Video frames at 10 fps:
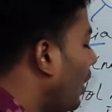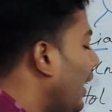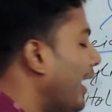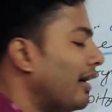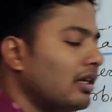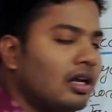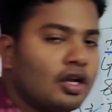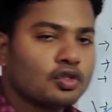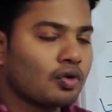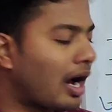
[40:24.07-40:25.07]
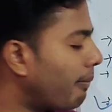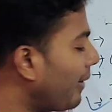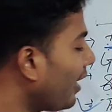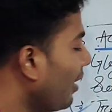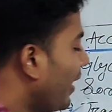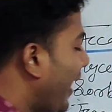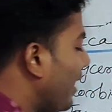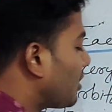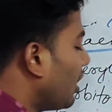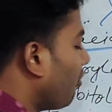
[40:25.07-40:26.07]
oleate. So having
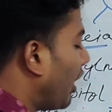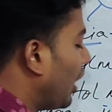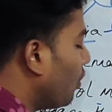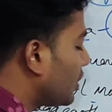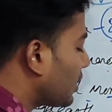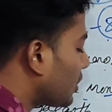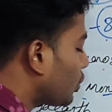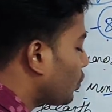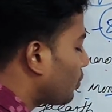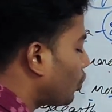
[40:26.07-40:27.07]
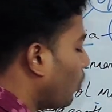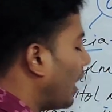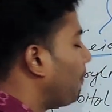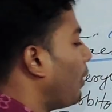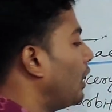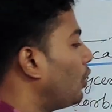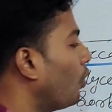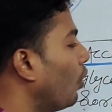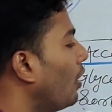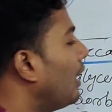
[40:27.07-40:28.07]
HLB value is
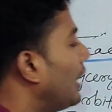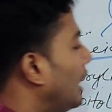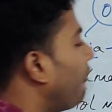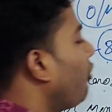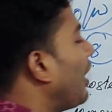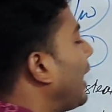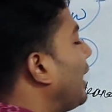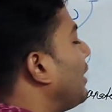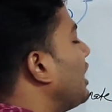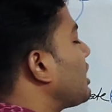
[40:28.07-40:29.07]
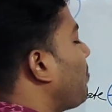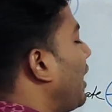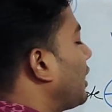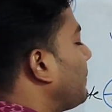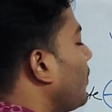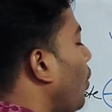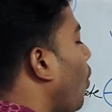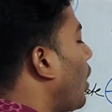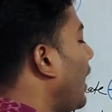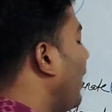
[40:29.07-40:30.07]
12.0. Definitely this part.
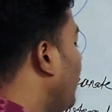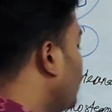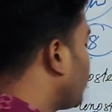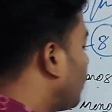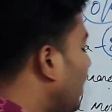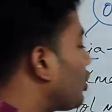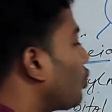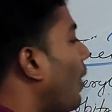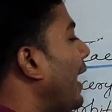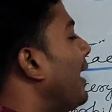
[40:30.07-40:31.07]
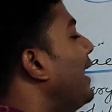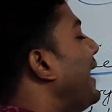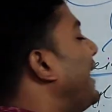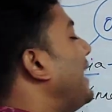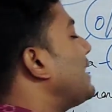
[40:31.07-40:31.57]
Okay, so that's why it